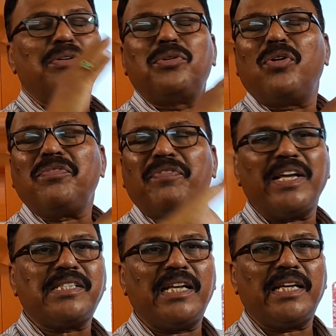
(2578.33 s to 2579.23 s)
don't
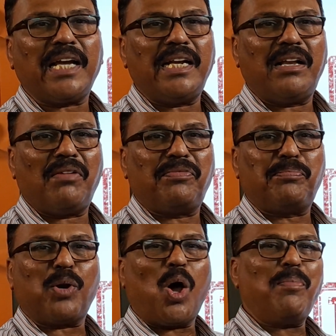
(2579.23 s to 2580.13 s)
face any kind of
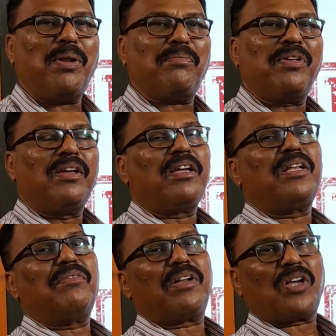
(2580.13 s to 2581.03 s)
problem
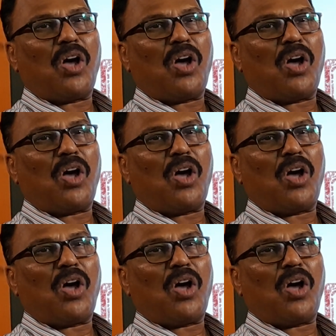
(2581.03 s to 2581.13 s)
in your